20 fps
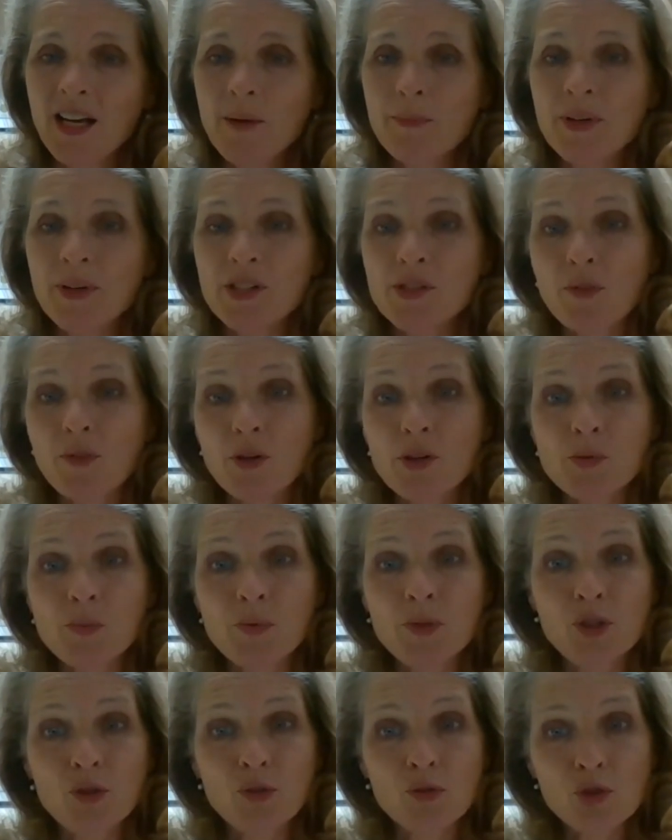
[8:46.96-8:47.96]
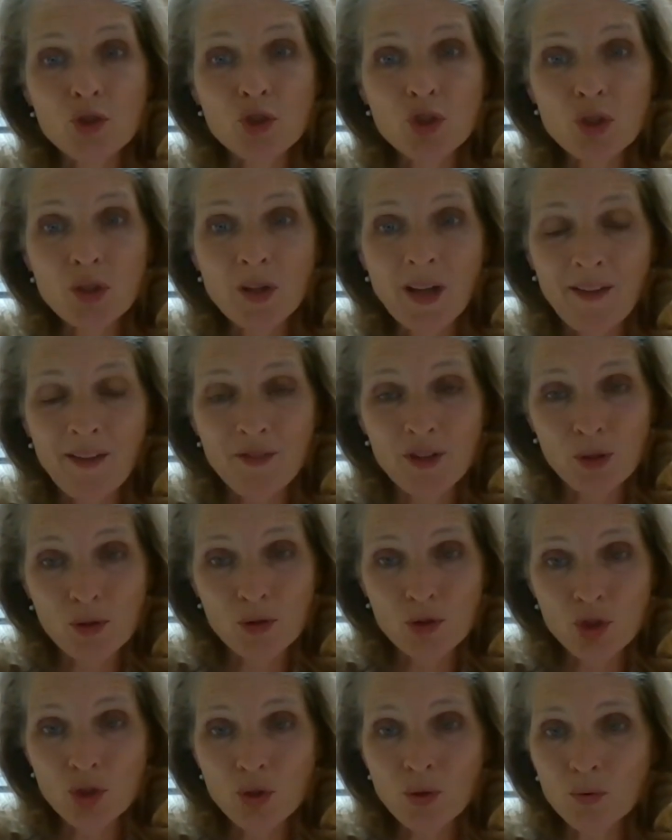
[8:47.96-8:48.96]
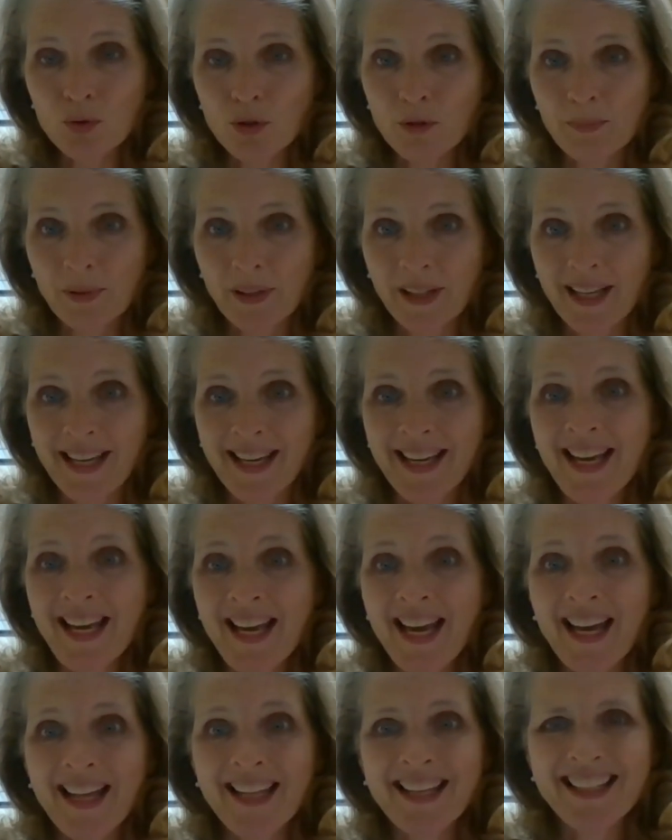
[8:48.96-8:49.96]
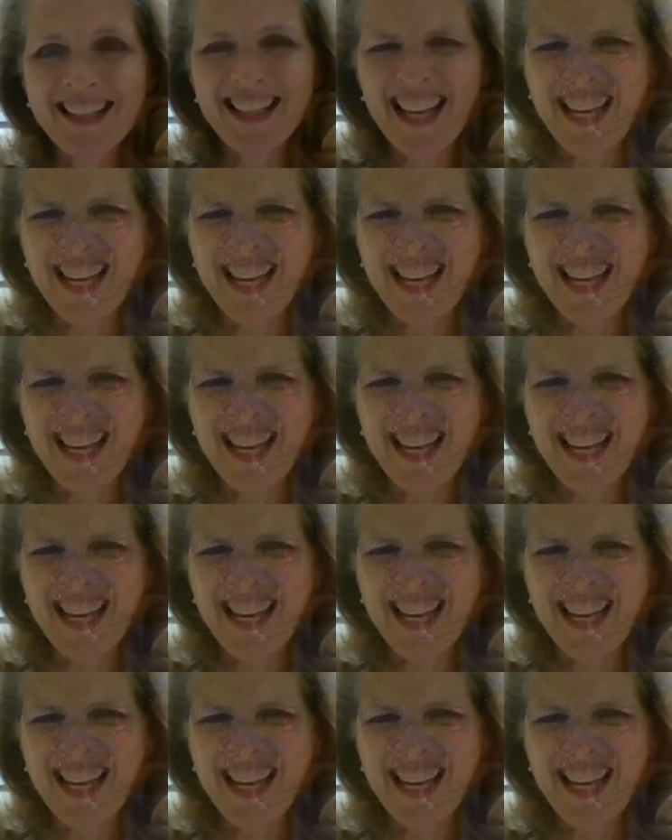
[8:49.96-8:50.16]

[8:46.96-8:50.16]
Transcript: But as far as when you're having your children play, I think